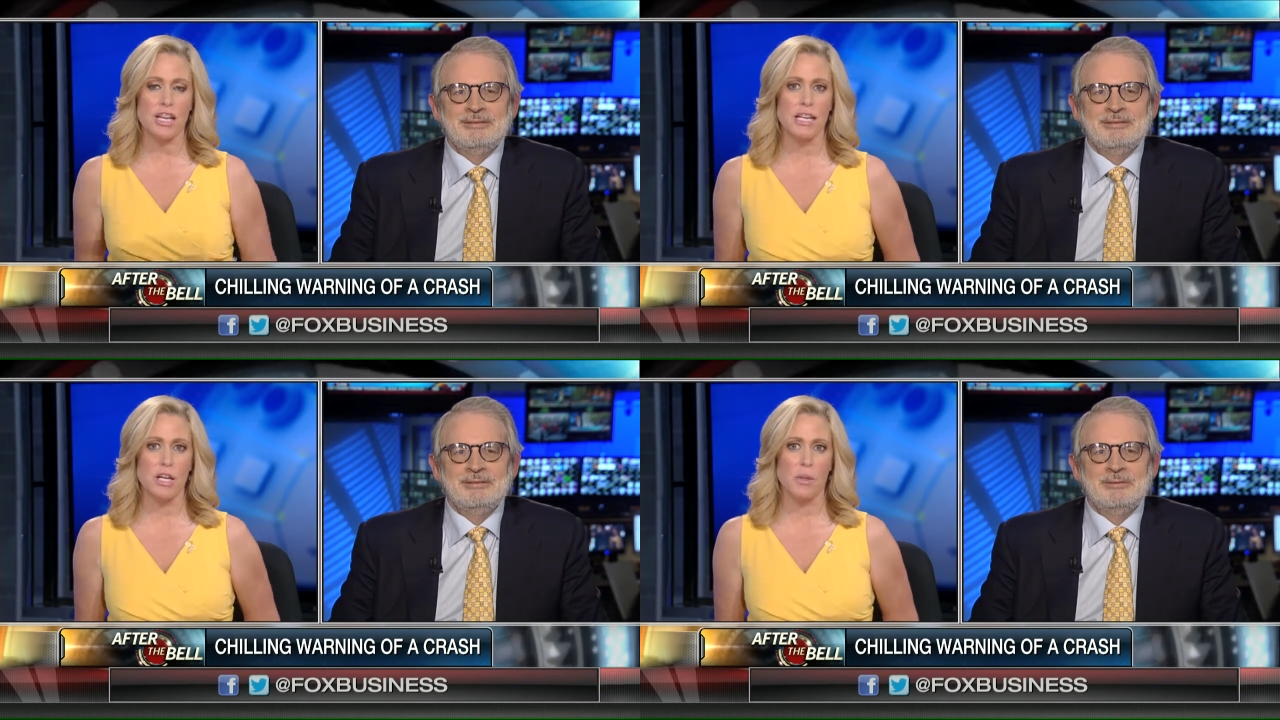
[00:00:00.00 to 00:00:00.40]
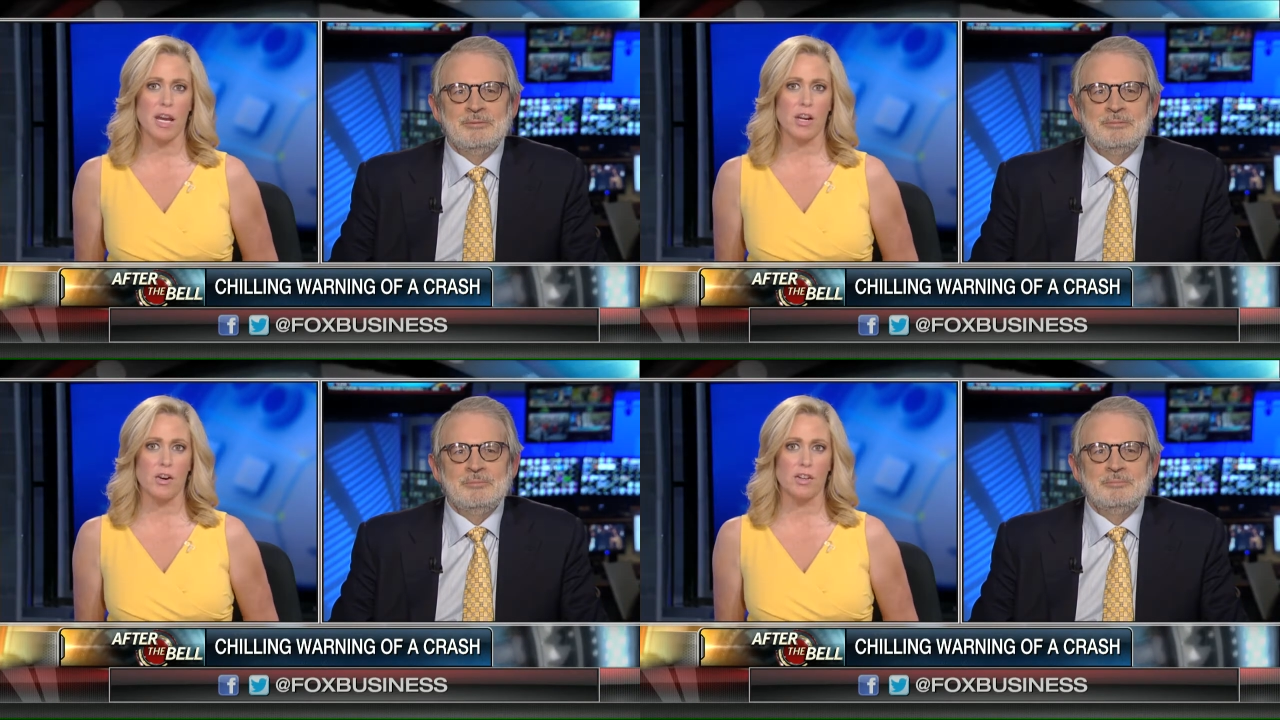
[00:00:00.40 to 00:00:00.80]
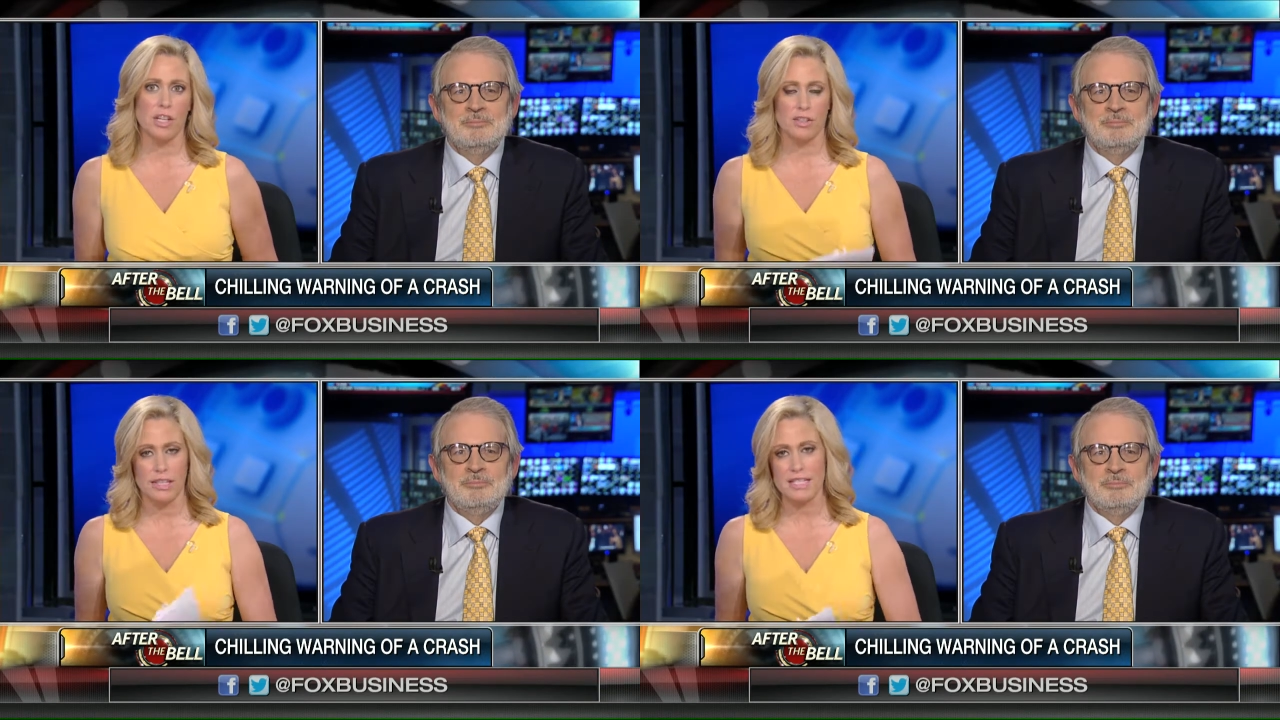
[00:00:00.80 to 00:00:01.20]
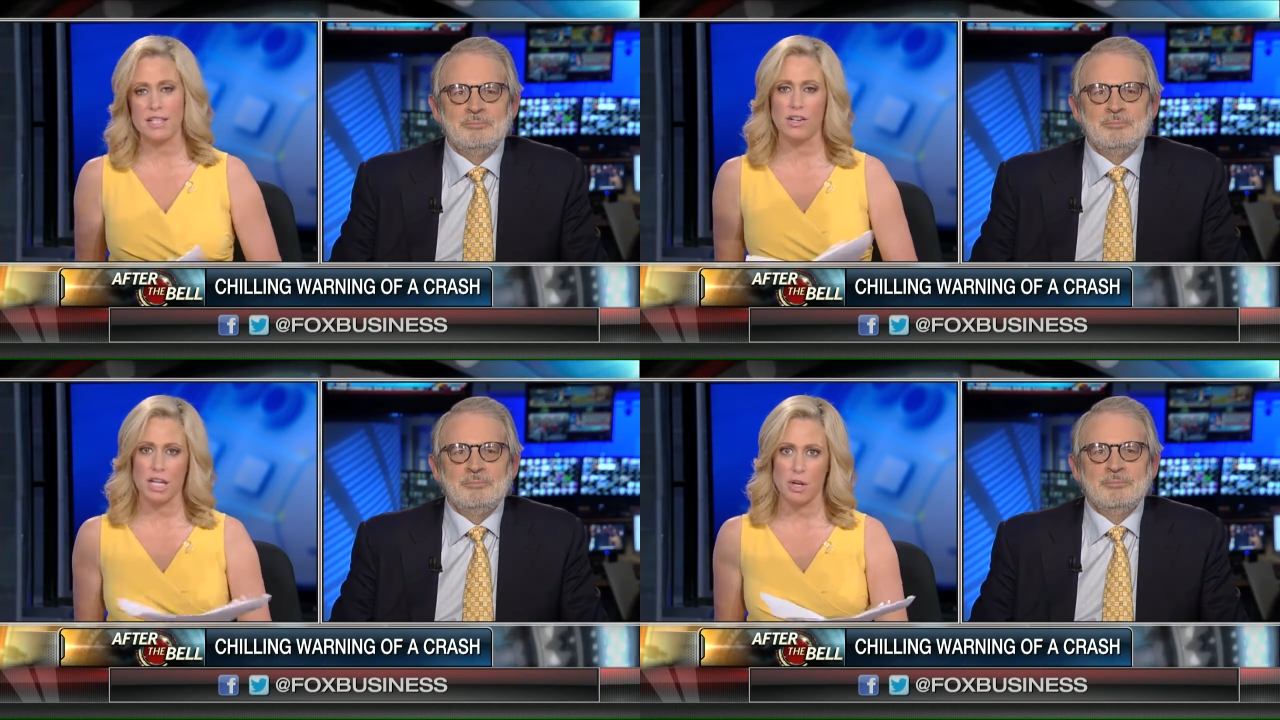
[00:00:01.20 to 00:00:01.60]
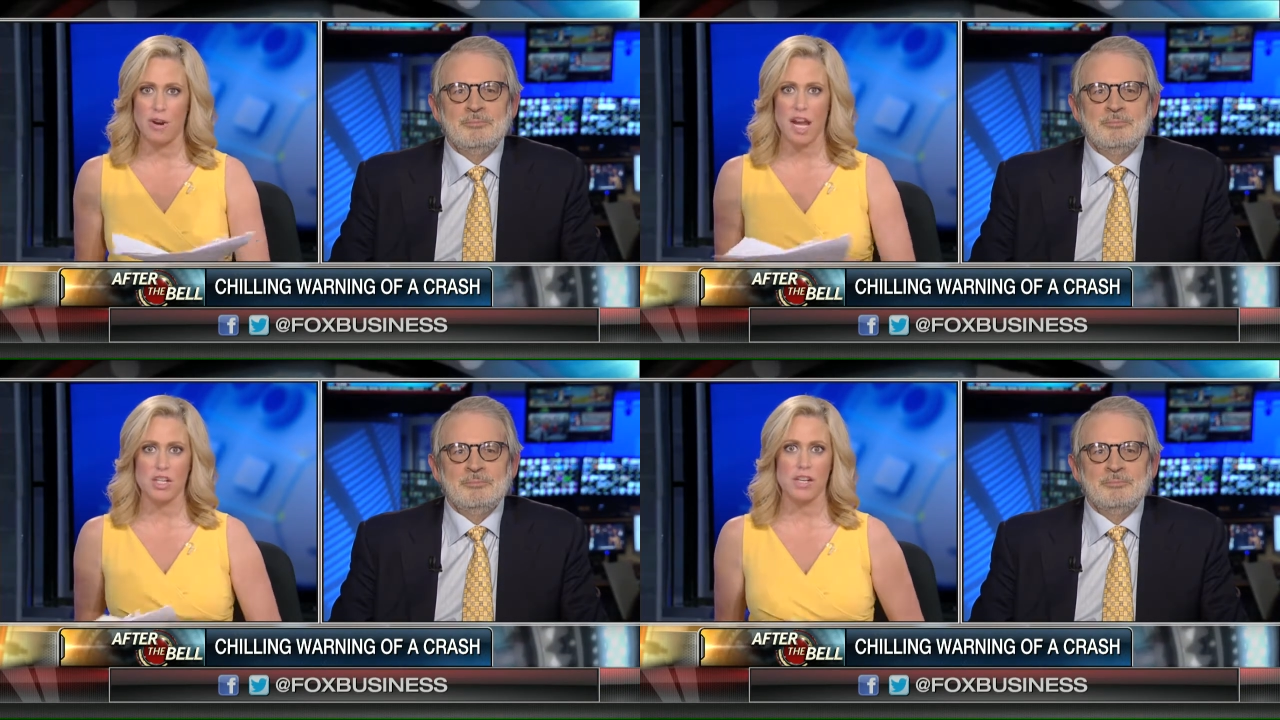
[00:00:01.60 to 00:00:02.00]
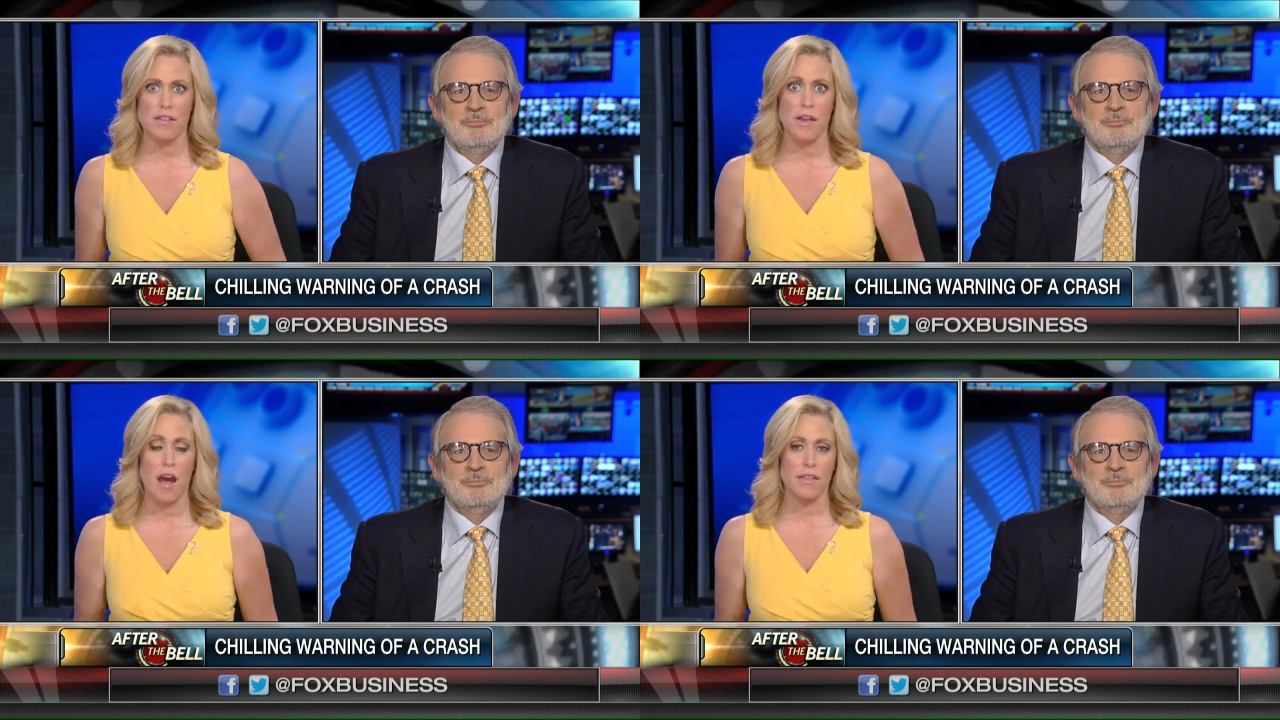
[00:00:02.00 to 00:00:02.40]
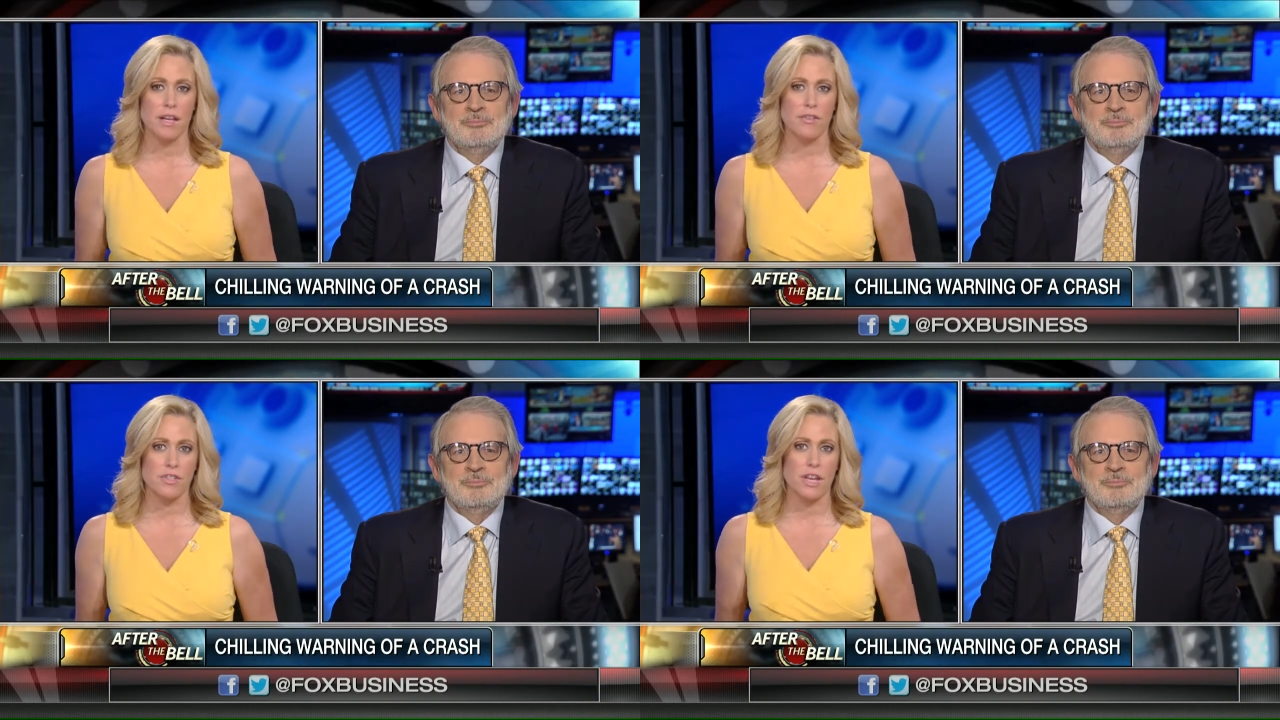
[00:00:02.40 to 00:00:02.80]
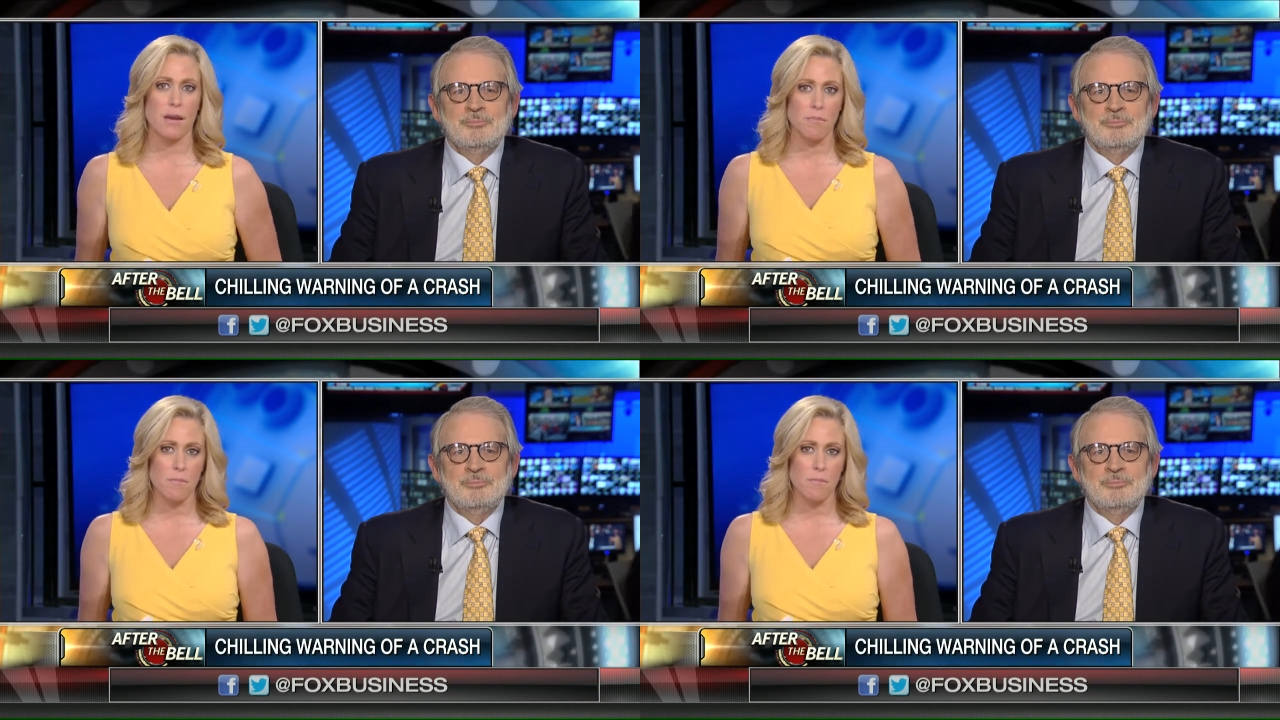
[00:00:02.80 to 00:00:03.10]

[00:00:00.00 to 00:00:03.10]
Speaker 1: to Neil about it earlier. Listen, I'll get your reaction on the, on the other side.